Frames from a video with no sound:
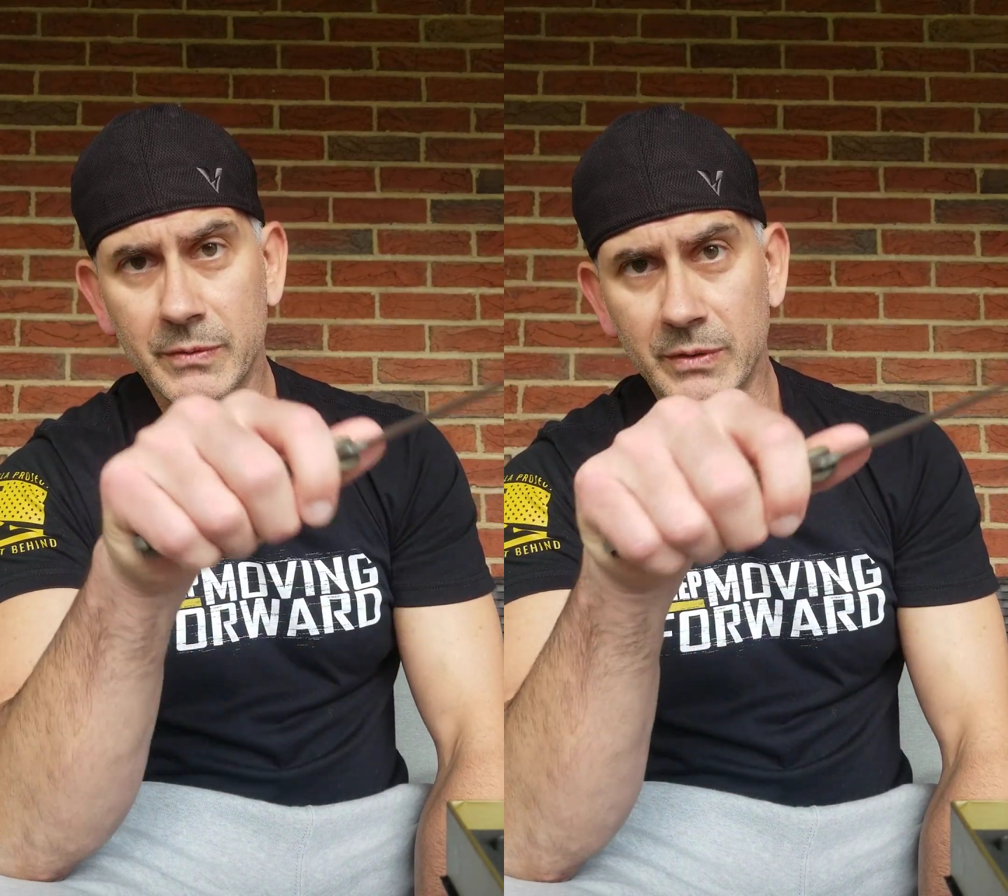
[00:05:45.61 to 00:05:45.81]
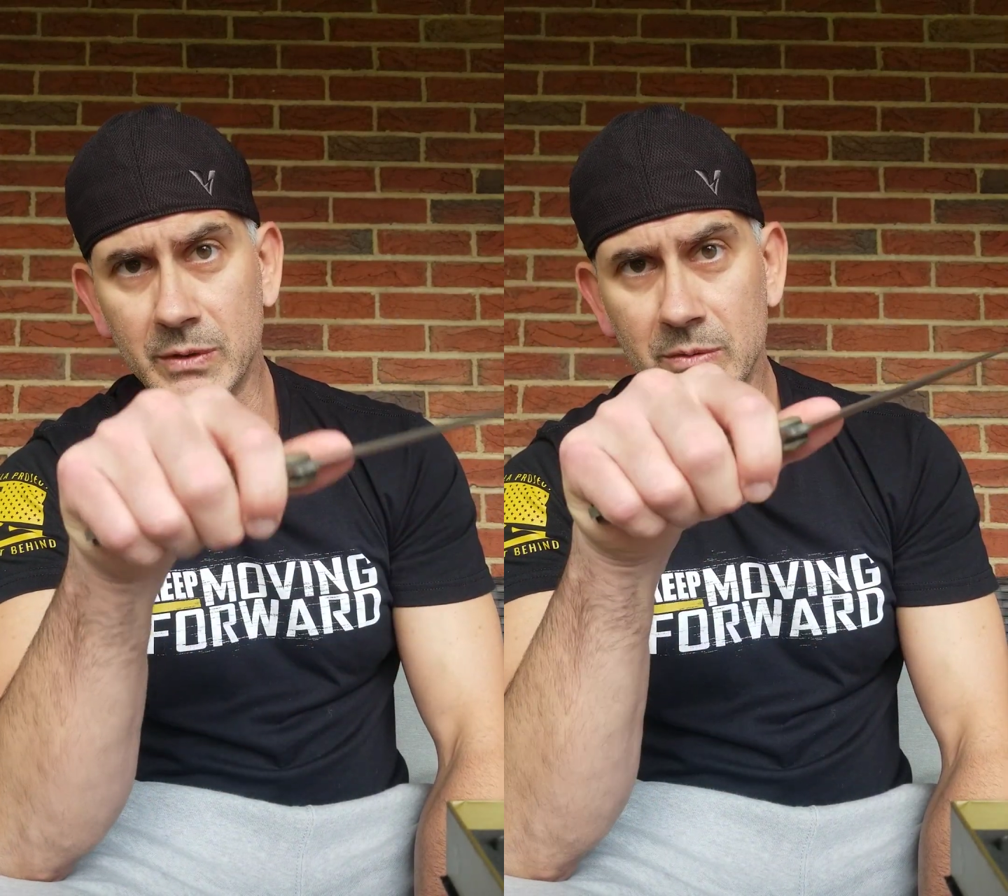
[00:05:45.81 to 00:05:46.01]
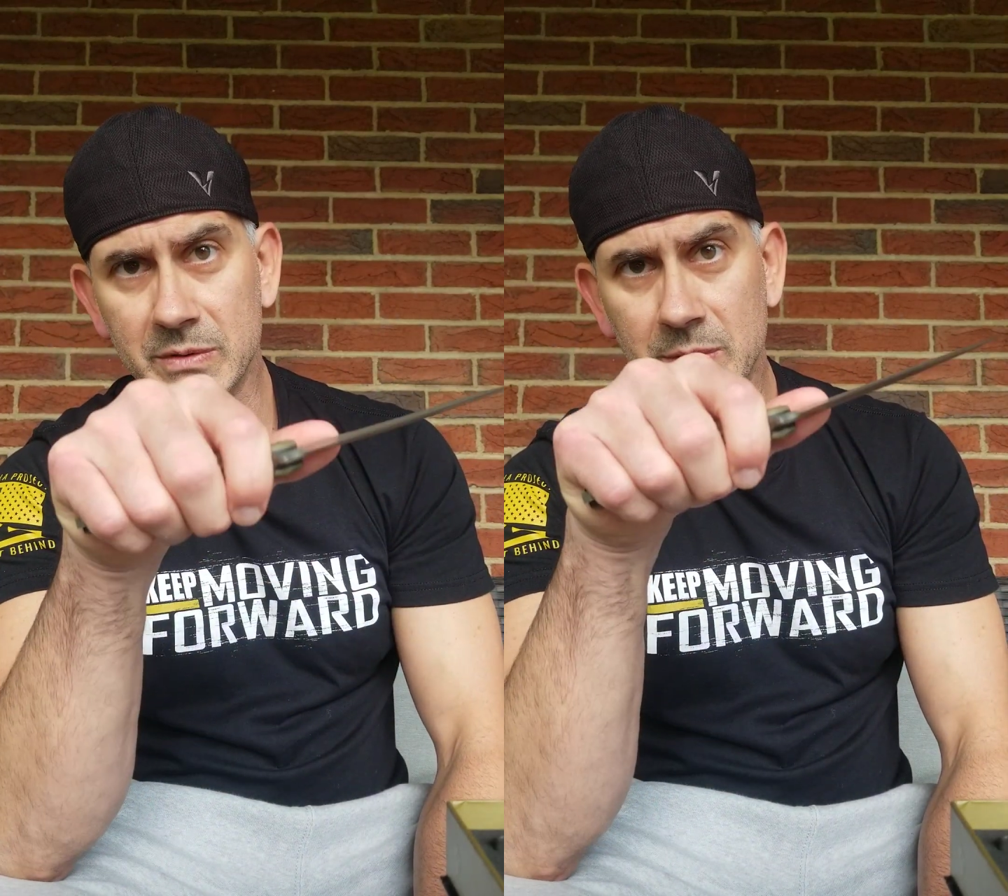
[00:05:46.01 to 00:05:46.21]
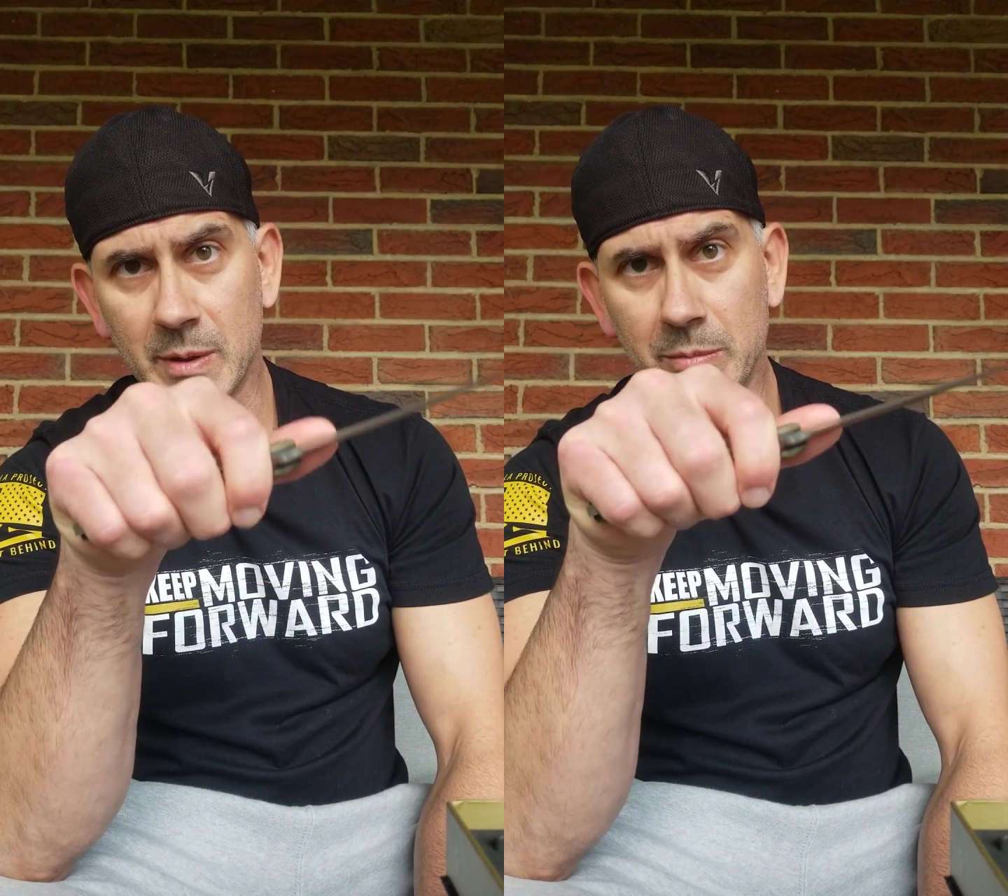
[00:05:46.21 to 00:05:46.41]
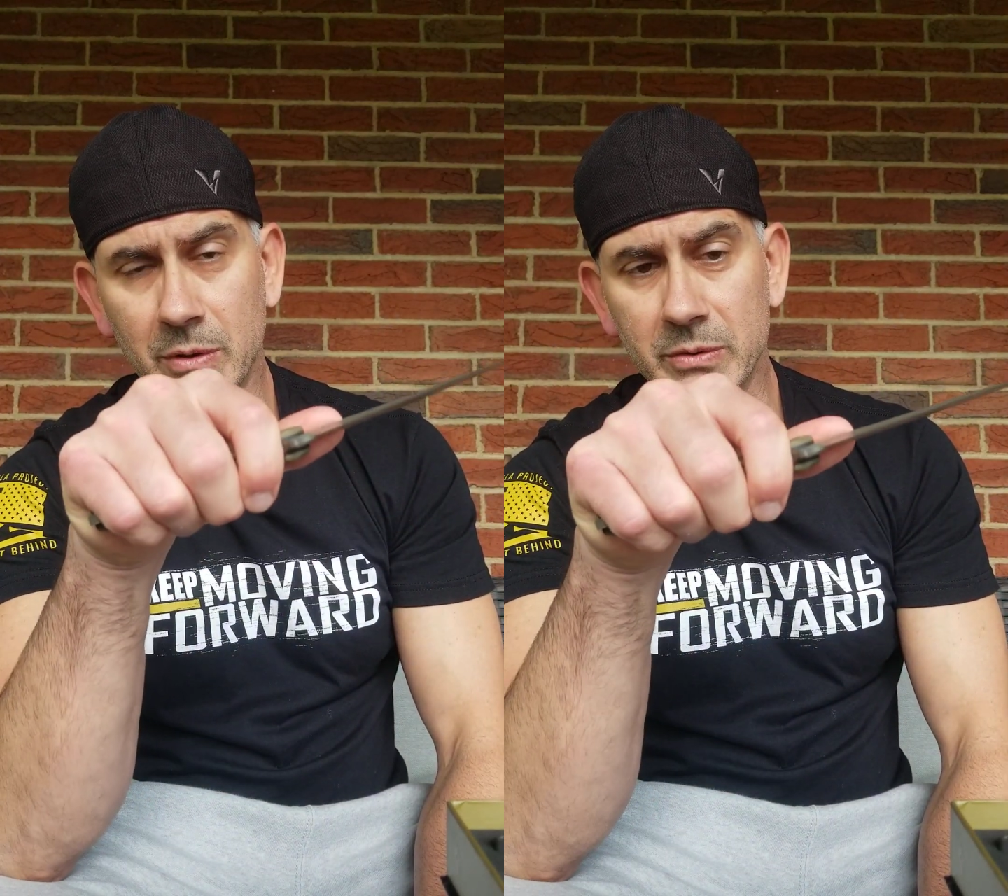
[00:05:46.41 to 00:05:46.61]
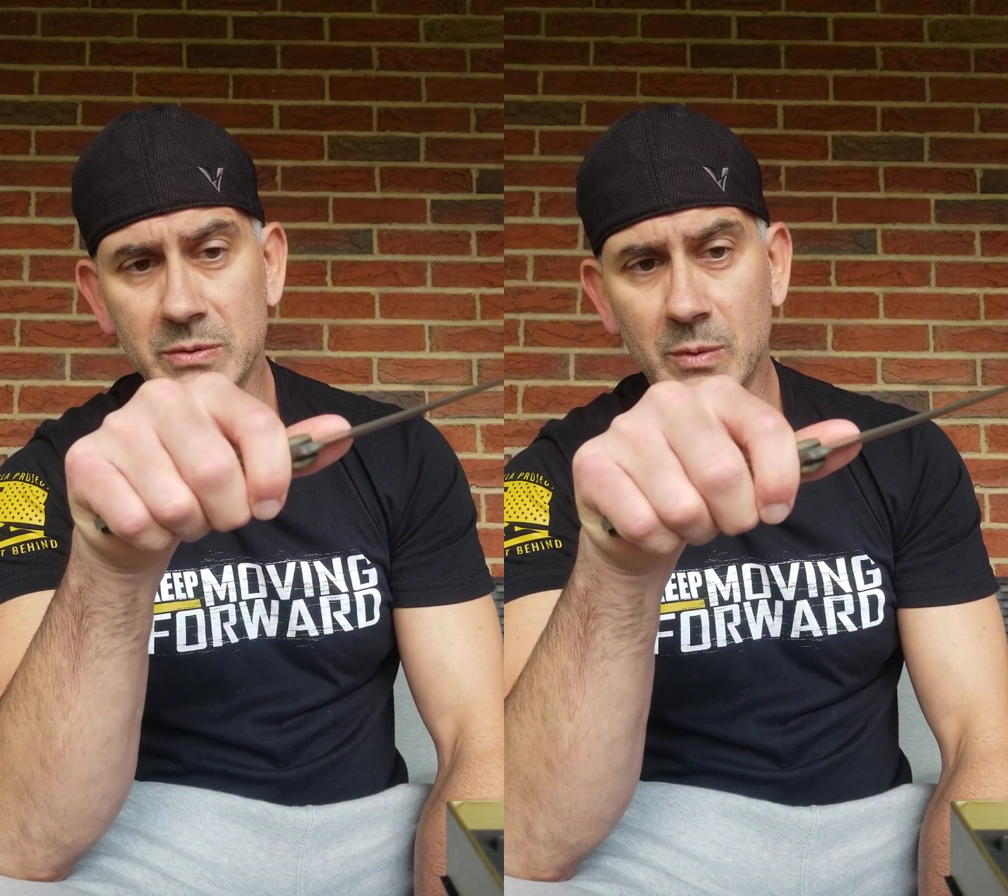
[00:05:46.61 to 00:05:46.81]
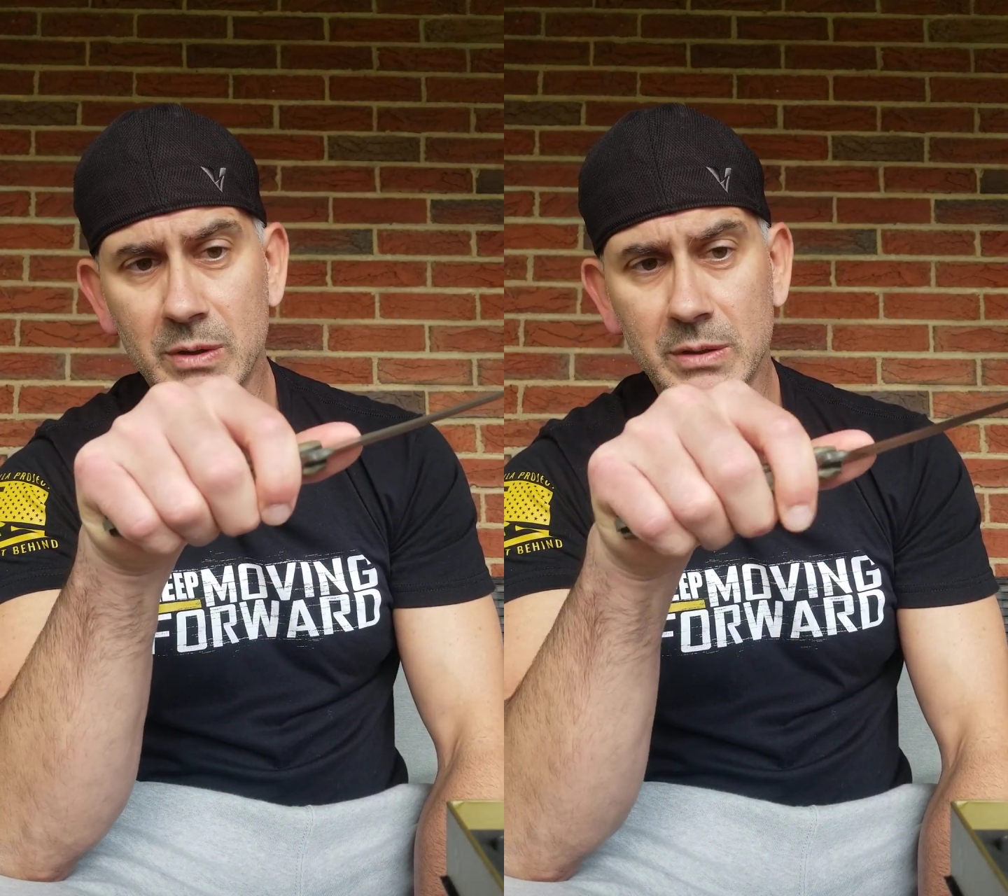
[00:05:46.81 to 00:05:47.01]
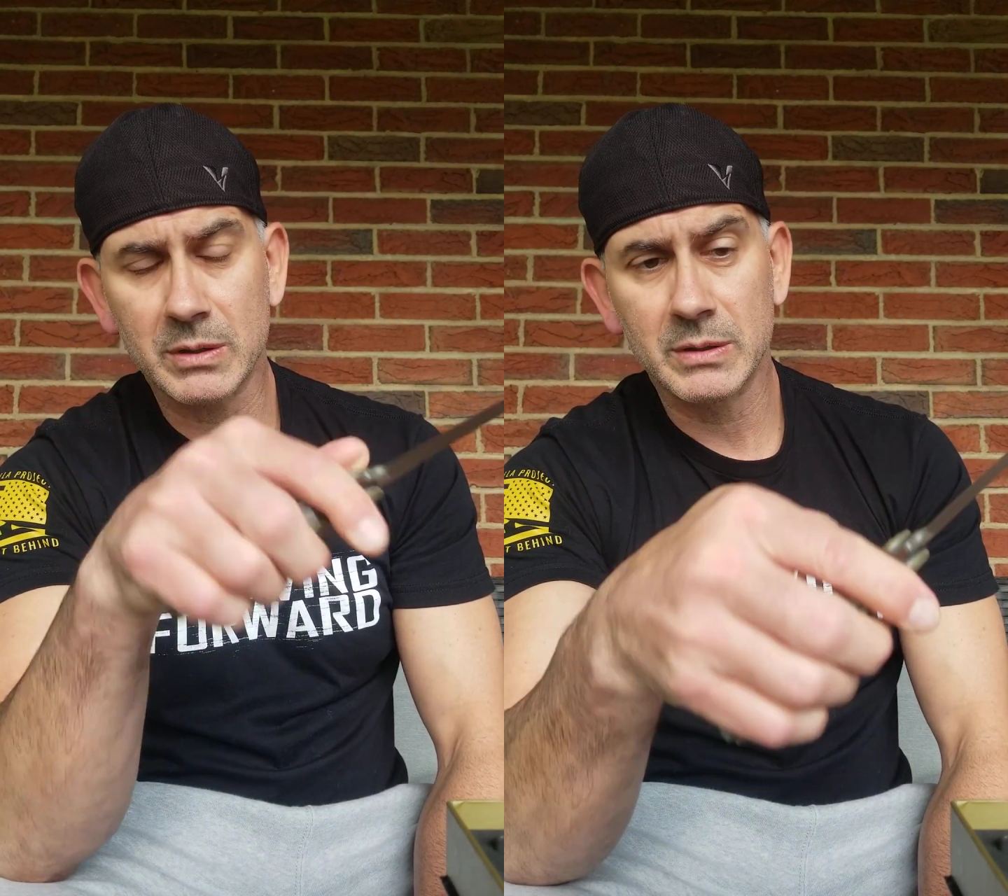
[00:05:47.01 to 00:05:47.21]
if you're doing some up close
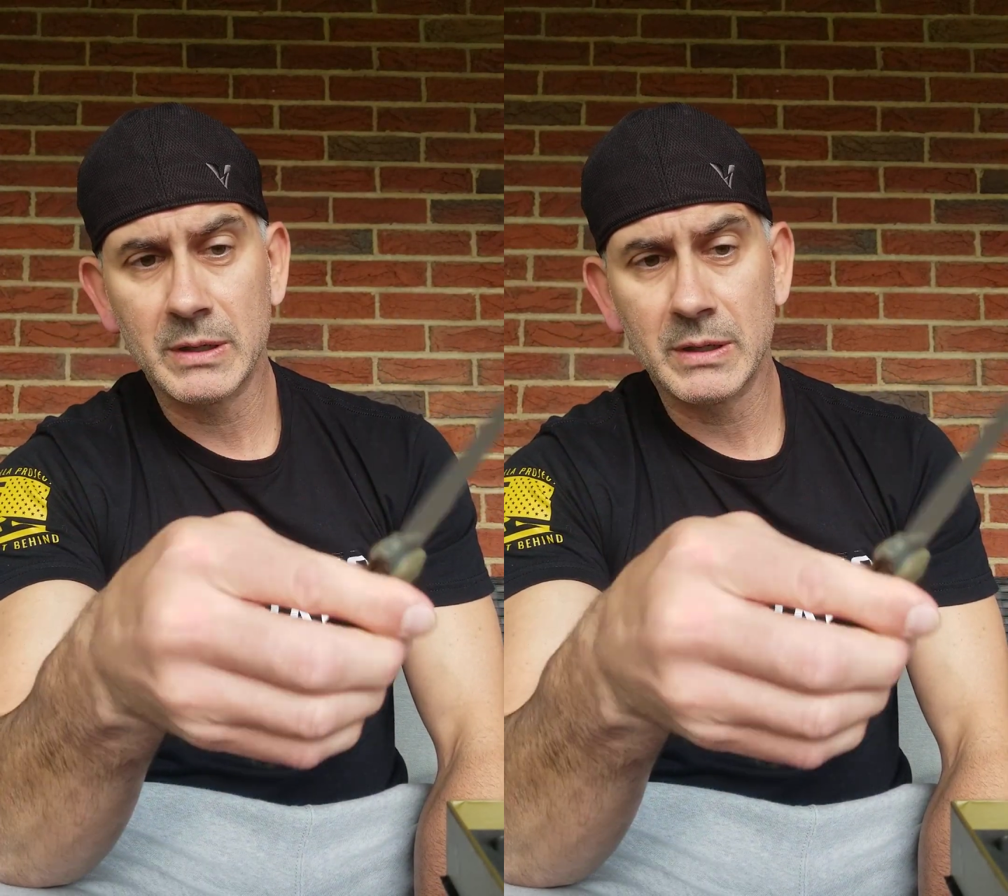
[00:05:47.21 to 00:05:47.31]
work.